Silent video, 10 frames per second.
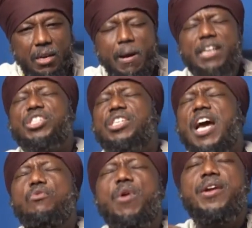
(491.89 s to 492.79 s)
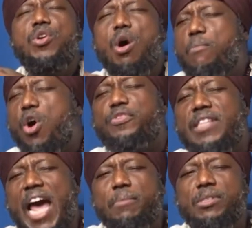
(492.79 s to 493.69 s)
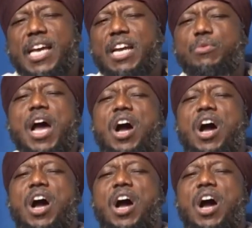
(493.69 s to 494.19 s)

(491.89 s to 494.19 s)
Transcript: Mashiano a number of times, and